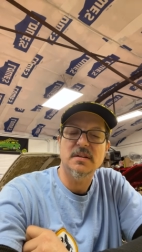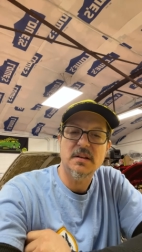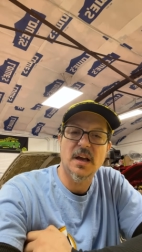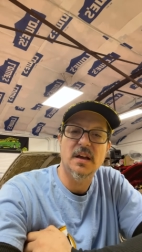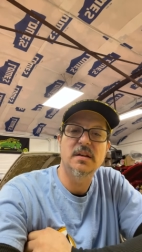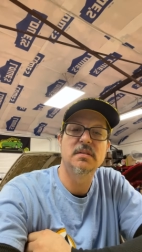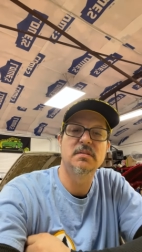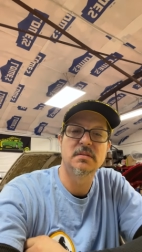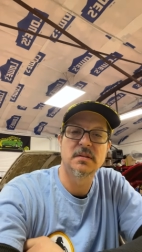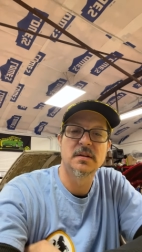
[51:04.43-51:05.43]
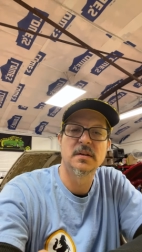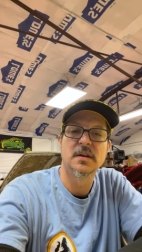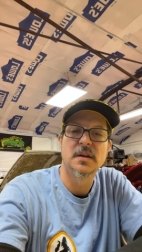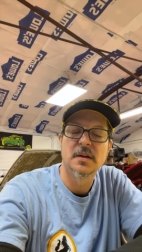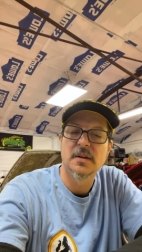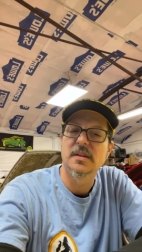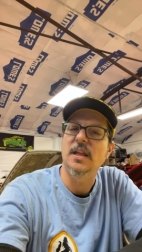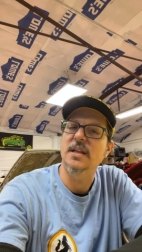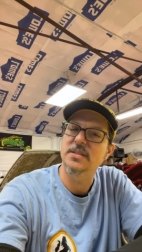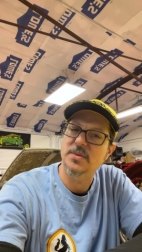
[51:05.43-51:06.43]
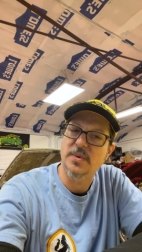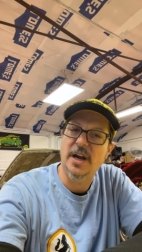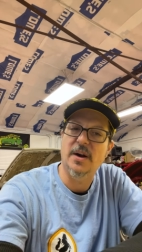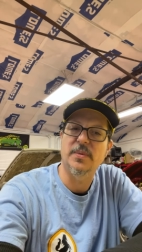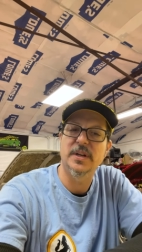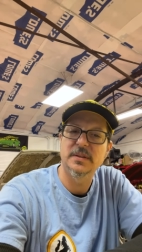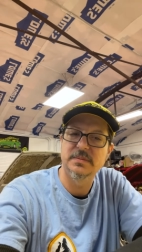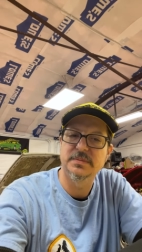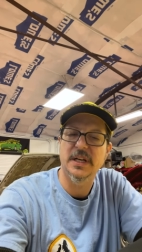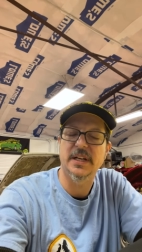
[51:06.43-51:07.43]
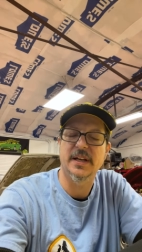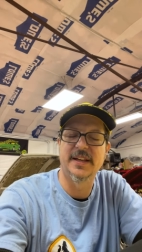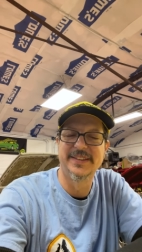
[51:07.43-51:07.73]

Okay. That's a rare one, but